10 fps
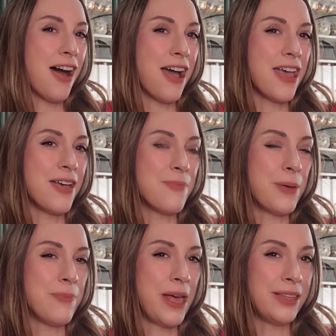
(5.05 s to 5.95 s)
I
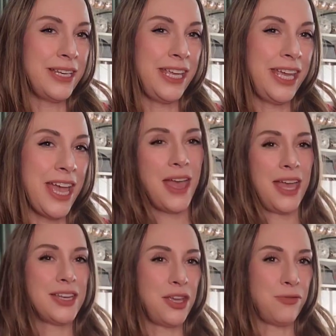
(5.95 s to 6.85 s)
am Melanie,
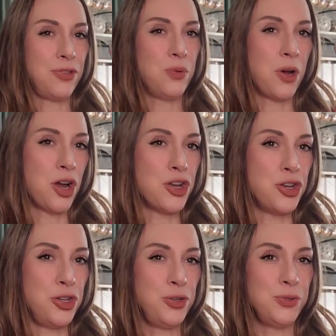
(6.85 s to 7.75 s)
and if you are
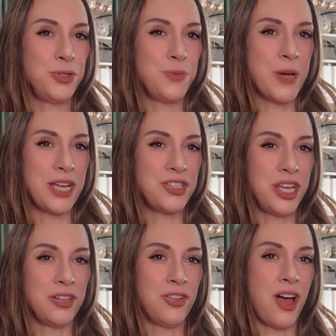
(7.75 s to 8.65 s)
new to my
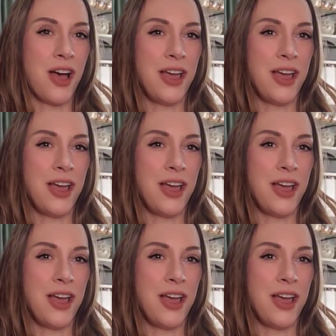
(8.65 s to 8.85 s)
channel,